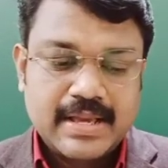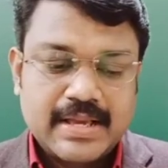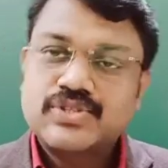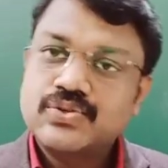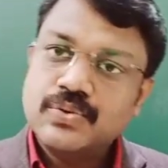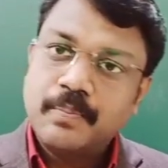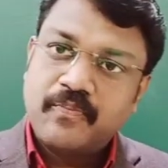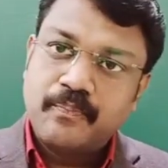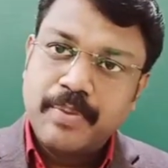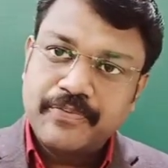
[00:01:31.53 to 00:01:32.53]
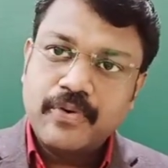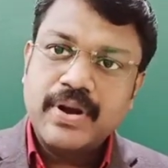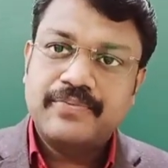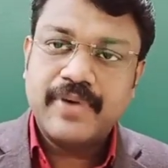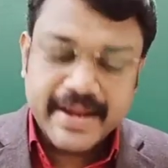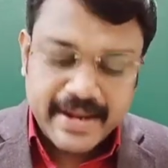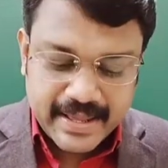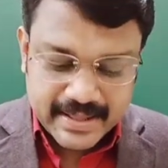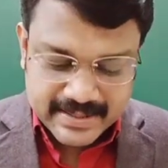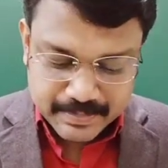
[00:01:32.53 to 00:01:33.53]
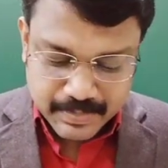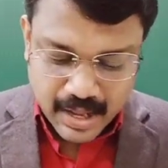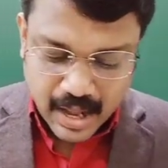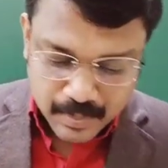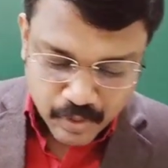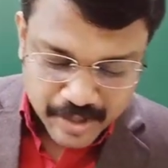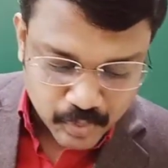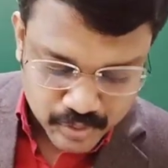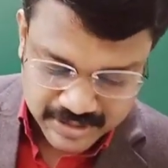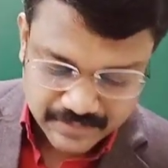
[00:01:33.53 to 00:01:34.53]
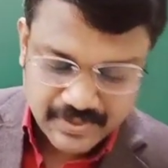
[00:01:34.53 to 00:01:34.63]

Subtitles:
So before defining simple harmonic motion,